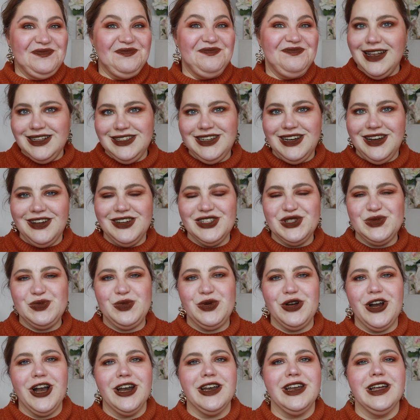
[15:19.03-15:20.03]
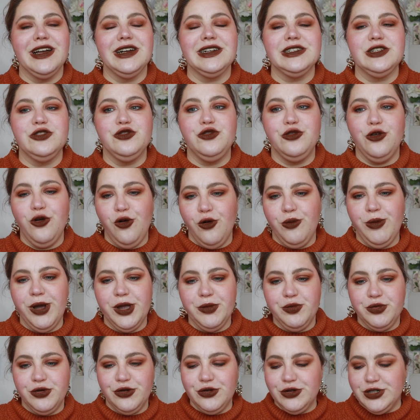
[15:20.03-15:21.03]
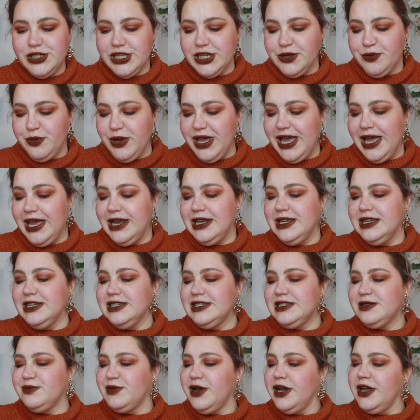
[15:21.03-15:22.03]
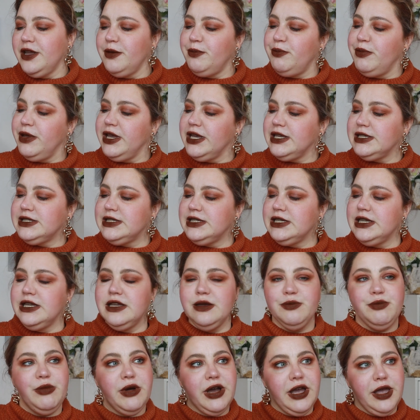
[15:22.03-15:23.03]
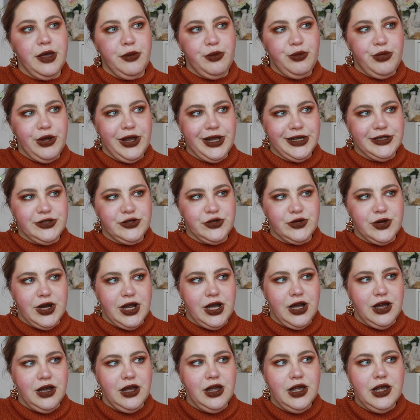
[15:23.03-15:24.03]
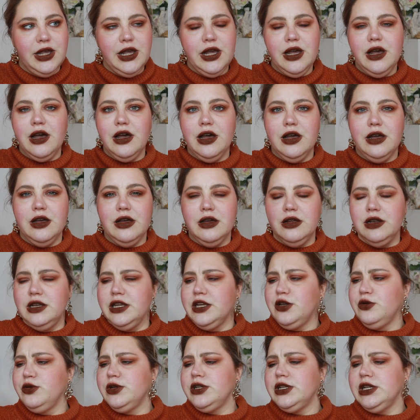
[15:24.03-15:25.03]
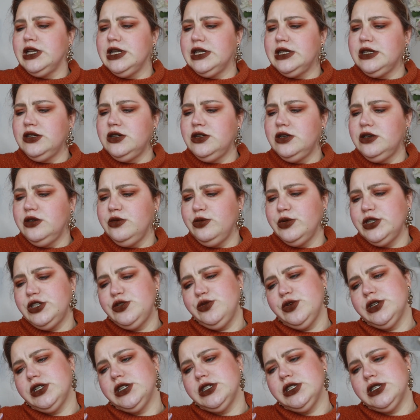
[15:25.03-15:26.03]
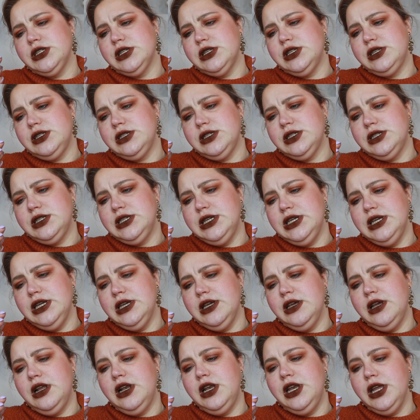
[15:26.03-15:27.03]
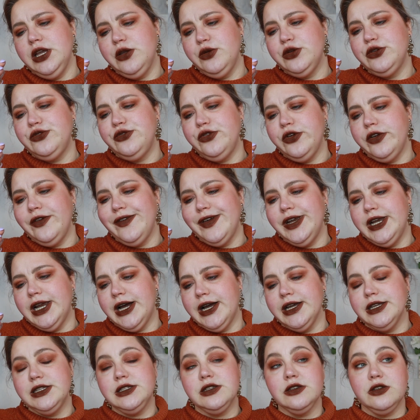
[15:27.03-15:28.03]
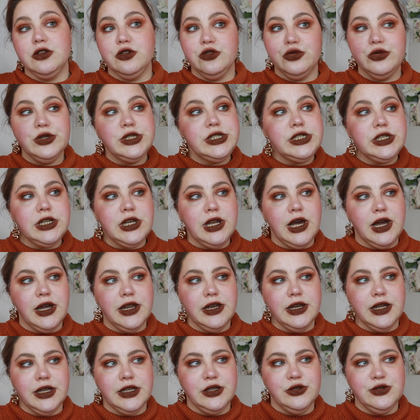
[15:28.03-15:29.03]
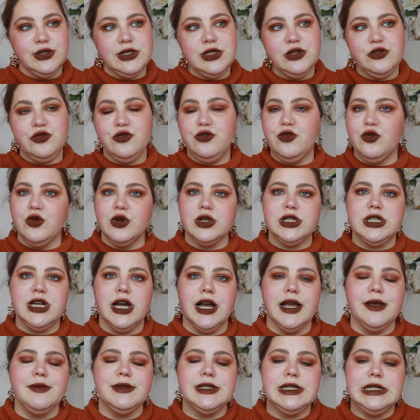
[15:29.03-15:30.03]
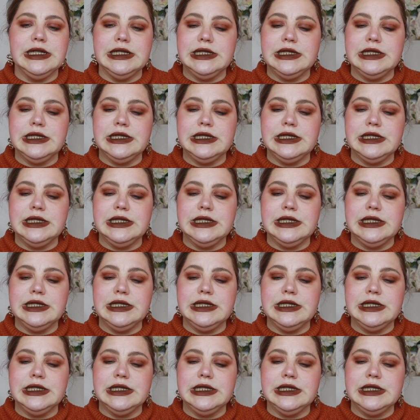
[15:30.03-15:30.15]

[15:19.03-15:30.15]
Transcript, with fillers: And the last product for my project pan is my Pixie by Petra liquid glitter. Which one is it? The Liquid Fairy Lights in Crystalline. I used it 4 times.